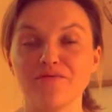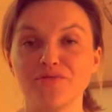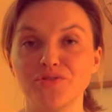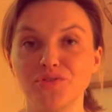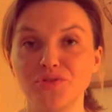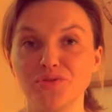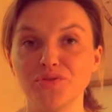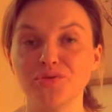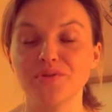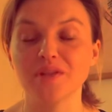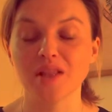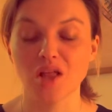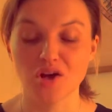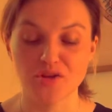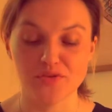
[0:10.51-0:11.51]
viewed
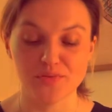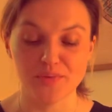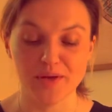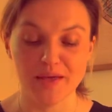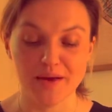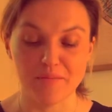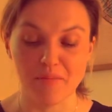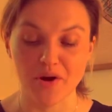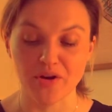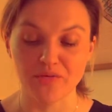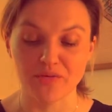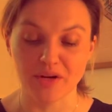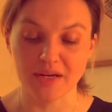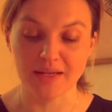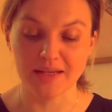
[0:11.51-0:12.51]
last week my
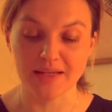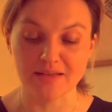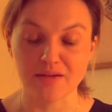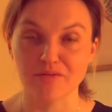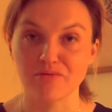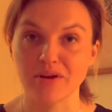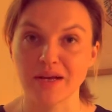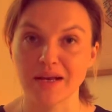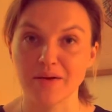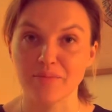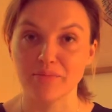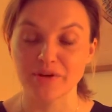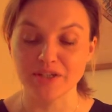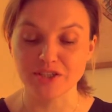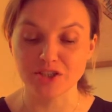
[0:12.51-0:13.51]
readings. I really
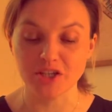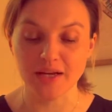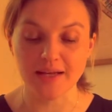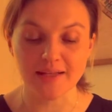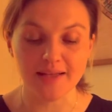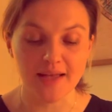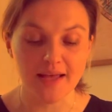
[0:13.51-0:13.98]
appreciate.